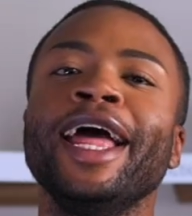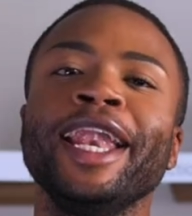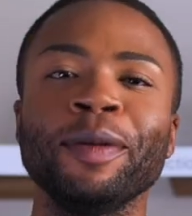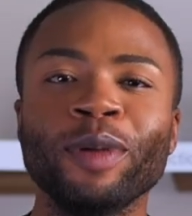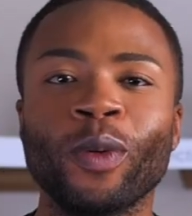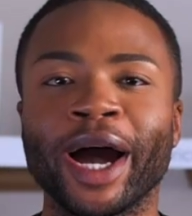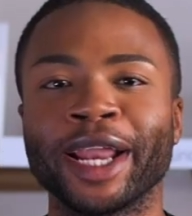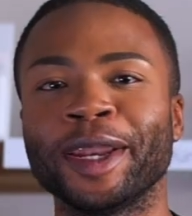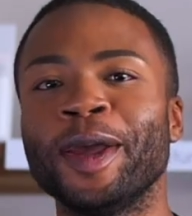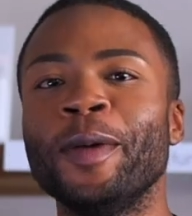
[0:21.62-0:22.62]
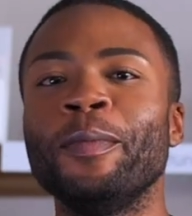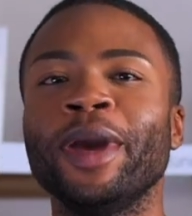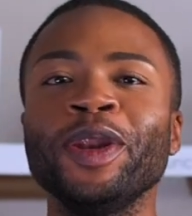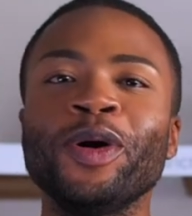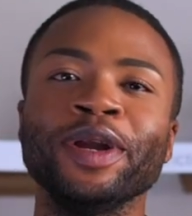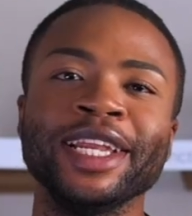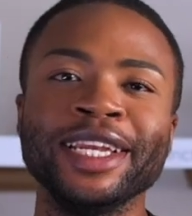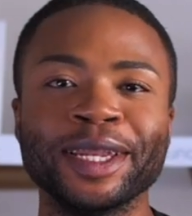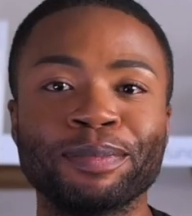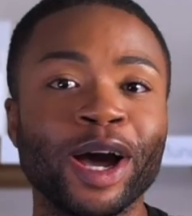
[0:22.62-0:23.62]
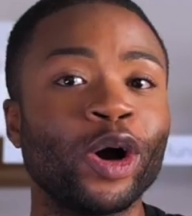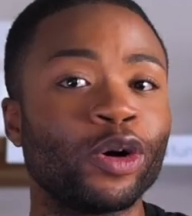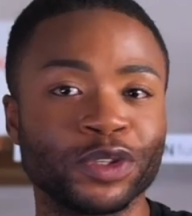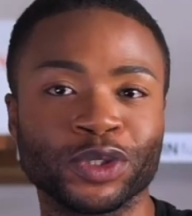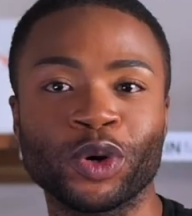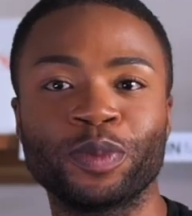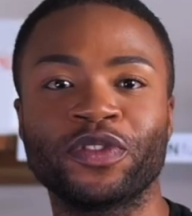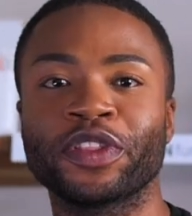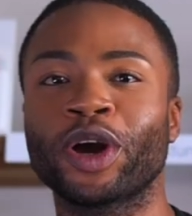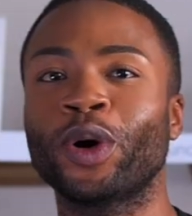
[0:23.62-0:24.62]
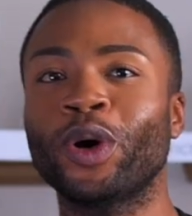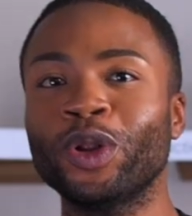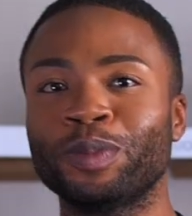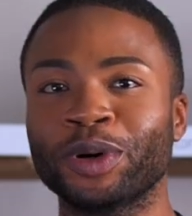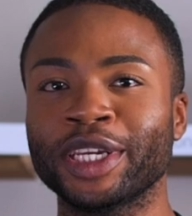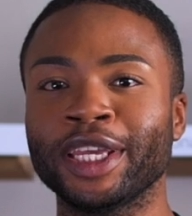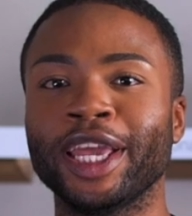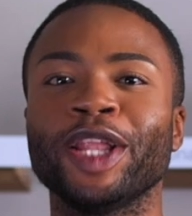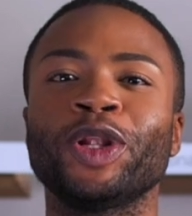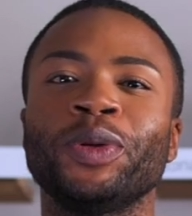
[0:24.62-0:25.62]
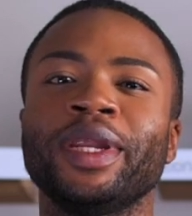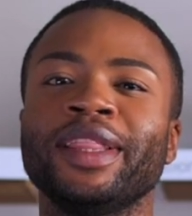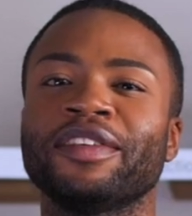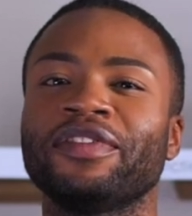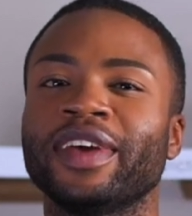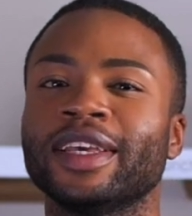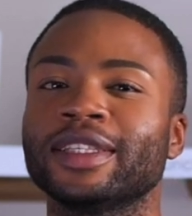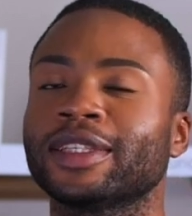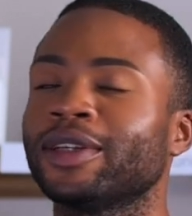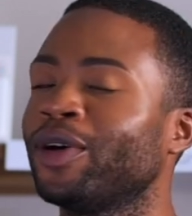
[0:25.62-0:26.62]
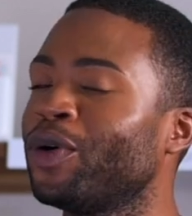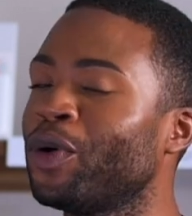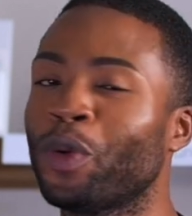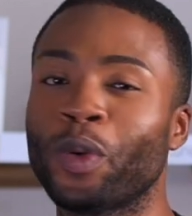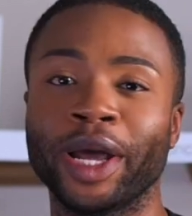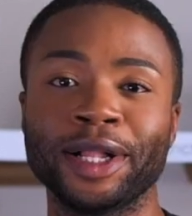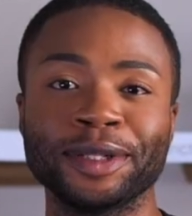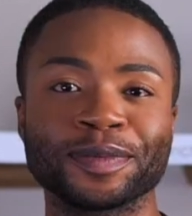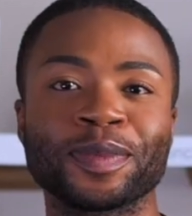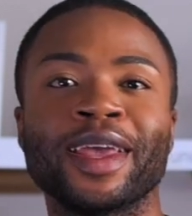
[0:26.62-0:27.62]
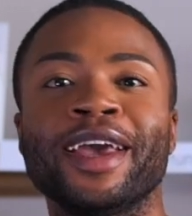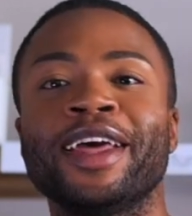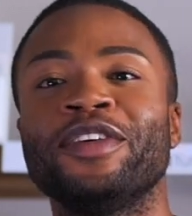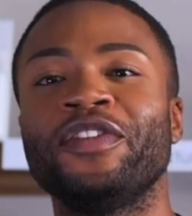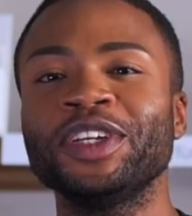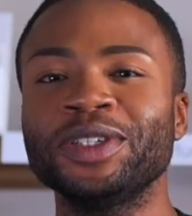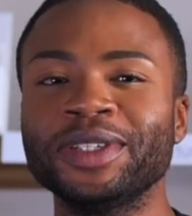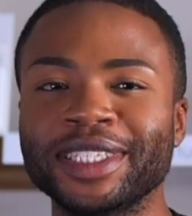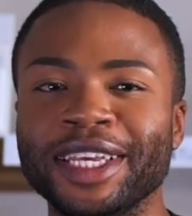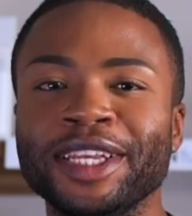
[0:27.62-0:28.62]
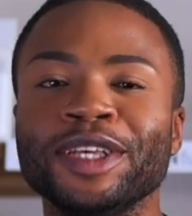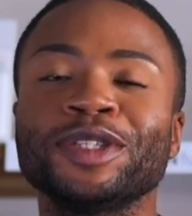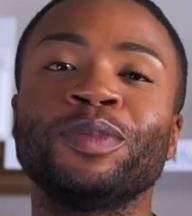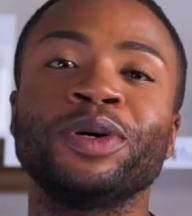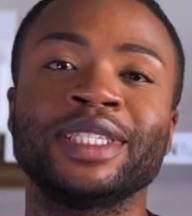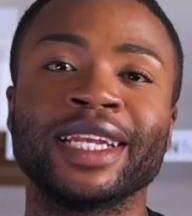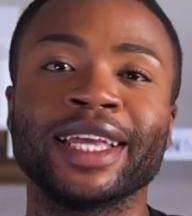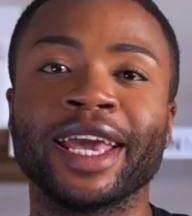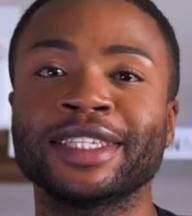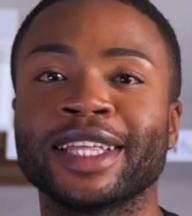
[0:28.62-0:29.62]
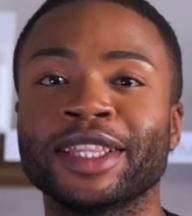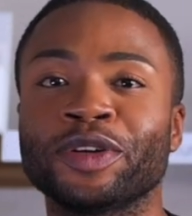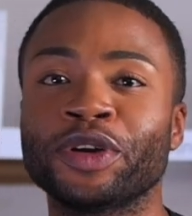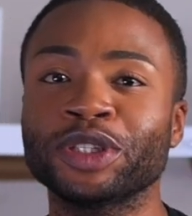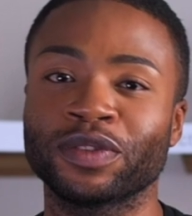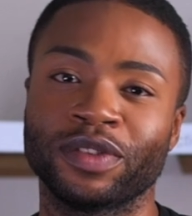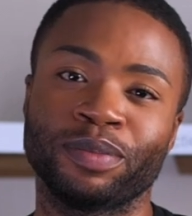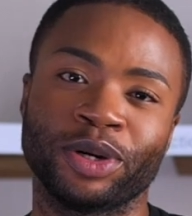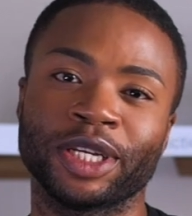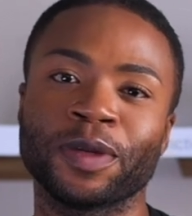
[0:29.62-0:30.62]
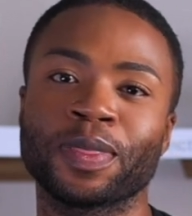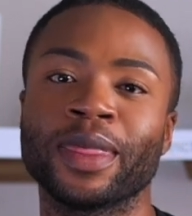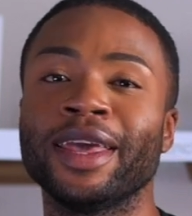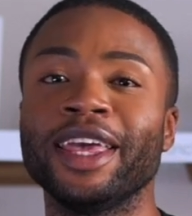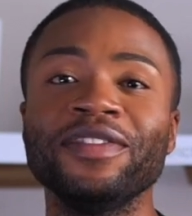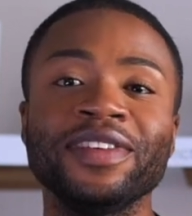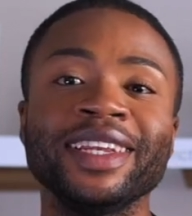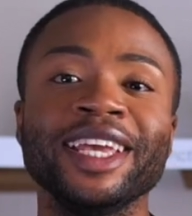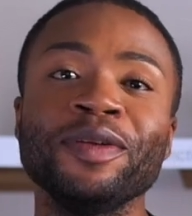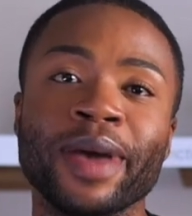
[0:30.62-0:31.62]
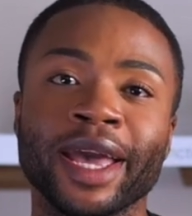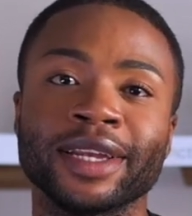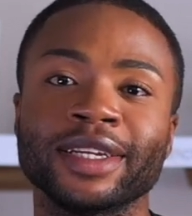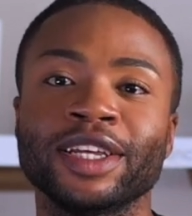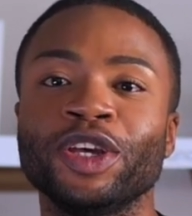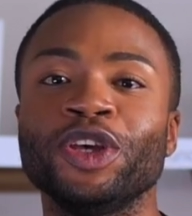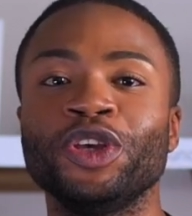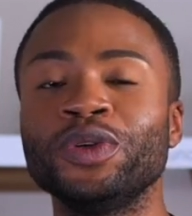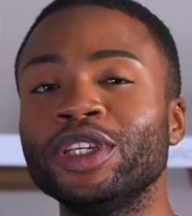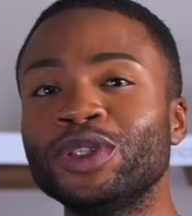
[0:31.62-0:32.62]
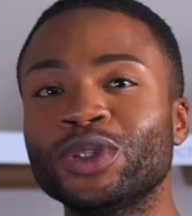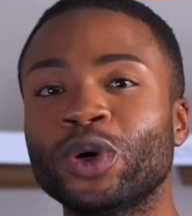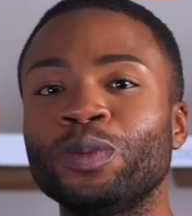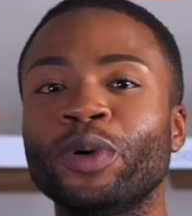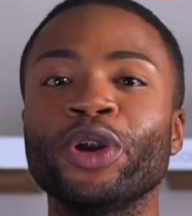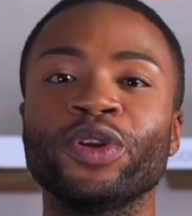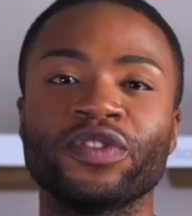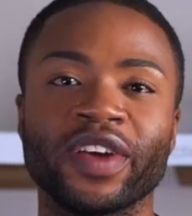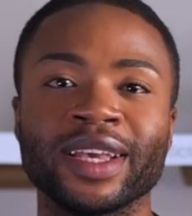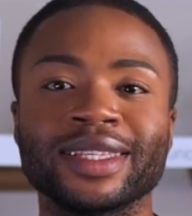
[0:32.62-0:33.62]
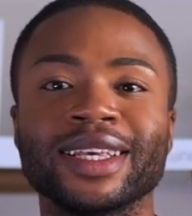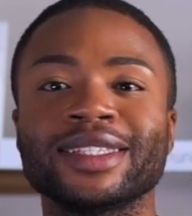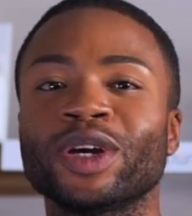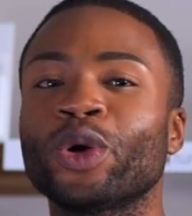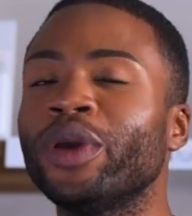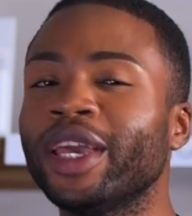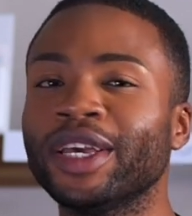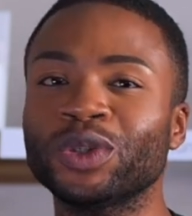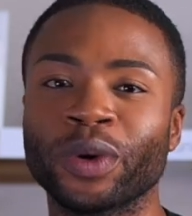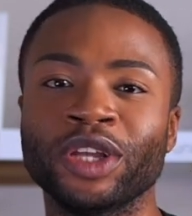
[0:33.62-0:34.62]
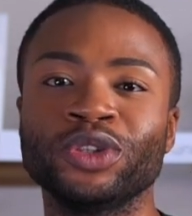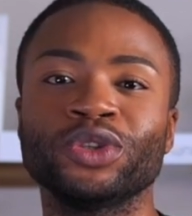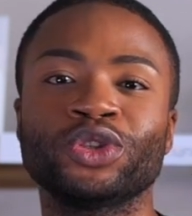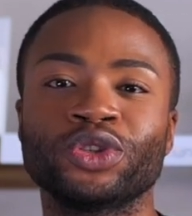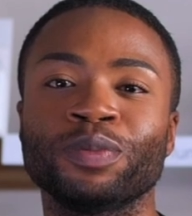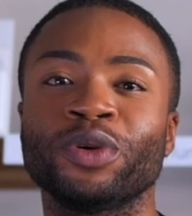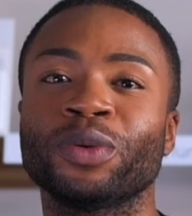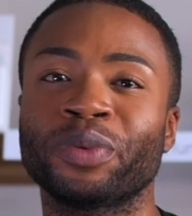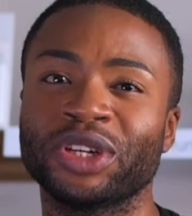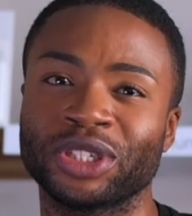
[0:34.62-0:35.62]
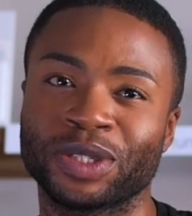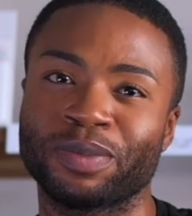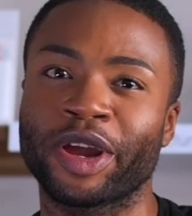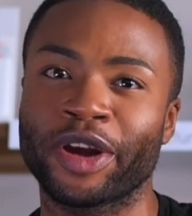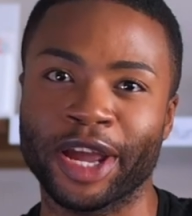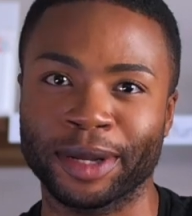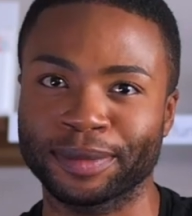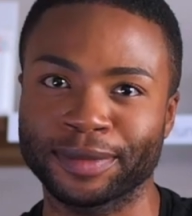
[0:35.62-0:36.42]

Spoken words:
Number one, men only need a bar of soap for their whole body, including the face. Well, the facial skin is more delicate than the rest of the body, even in men. Using soap on your face is the quickest way to strip your precious barrier.